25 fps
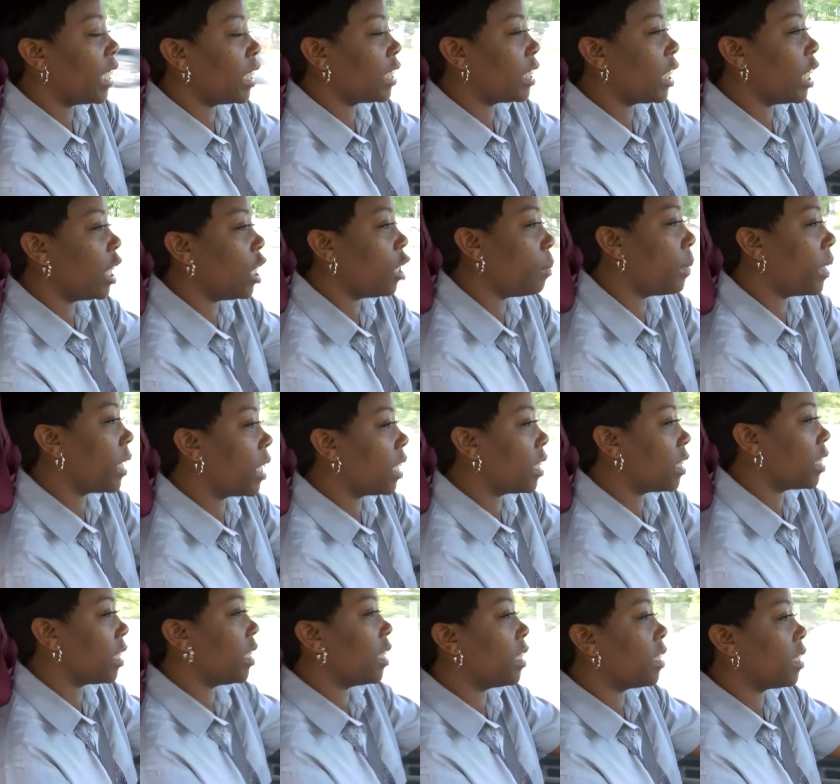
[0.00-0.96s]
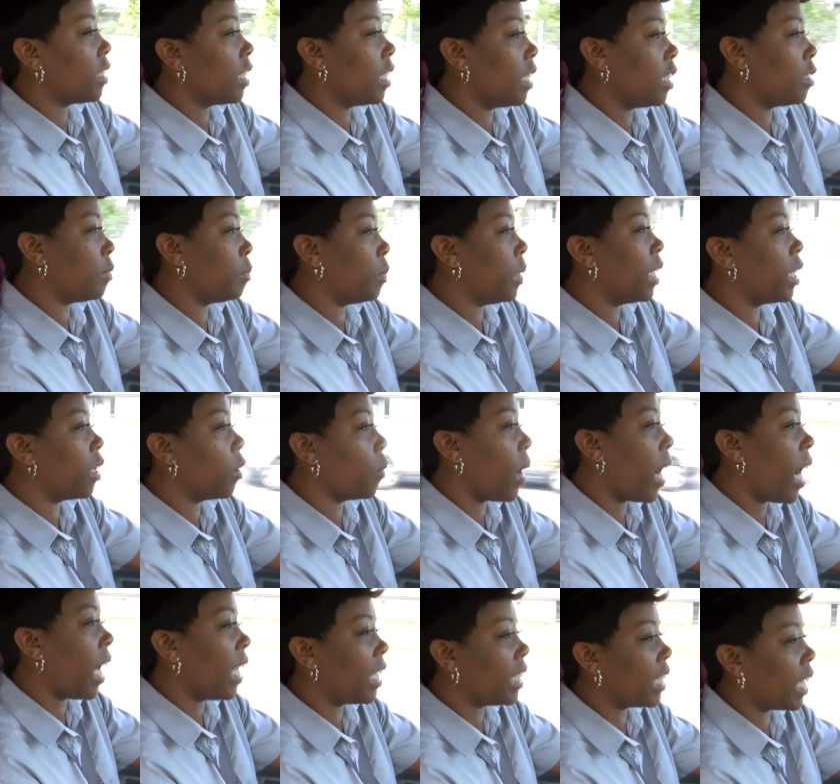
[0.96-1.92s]
to see you, because it's, it's been a
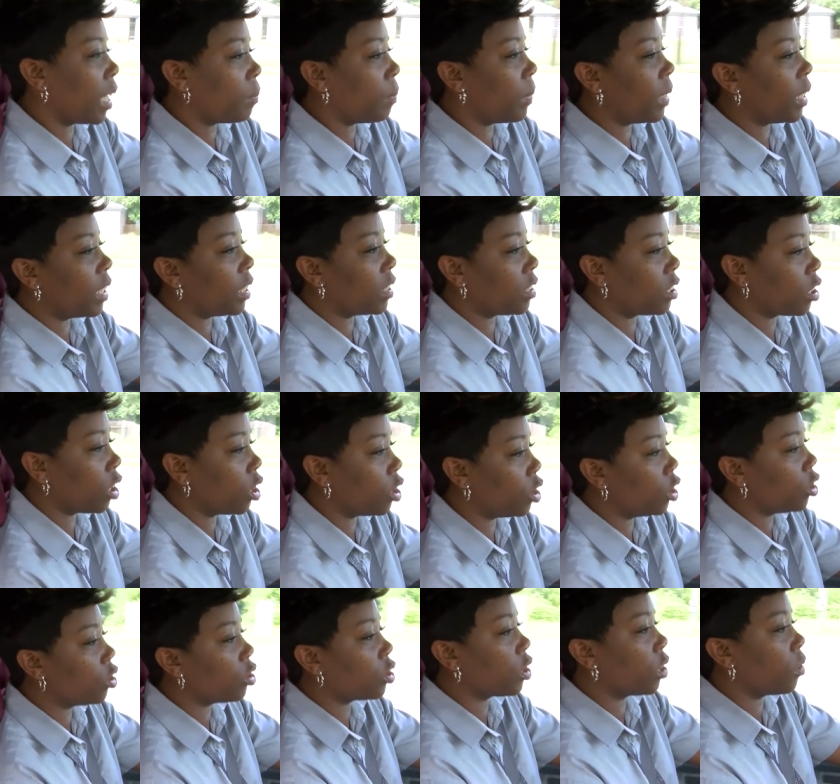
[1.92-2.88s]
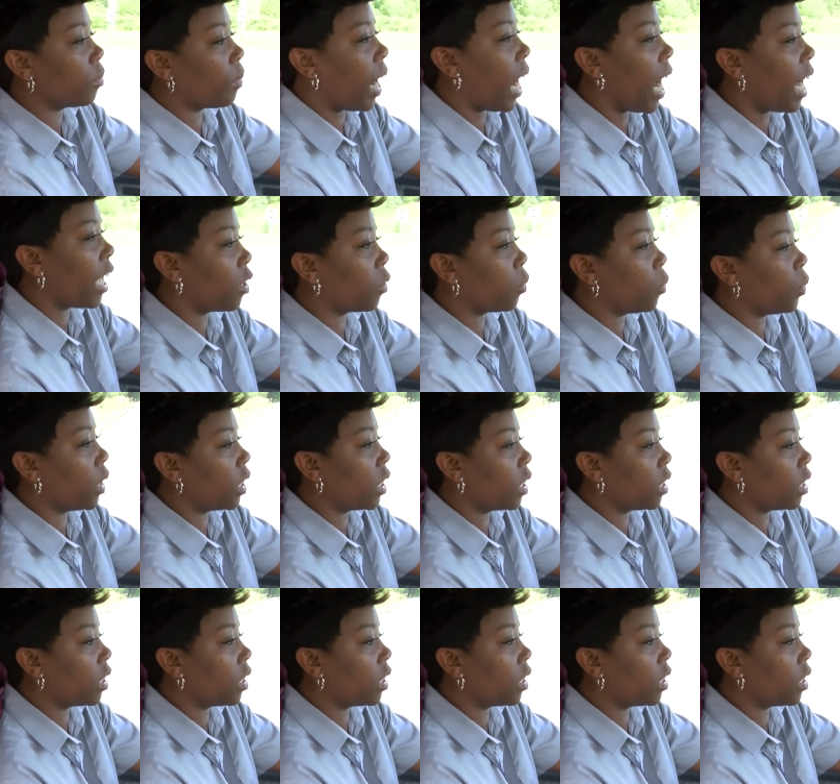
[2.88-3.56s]
while and they've been so used to riding with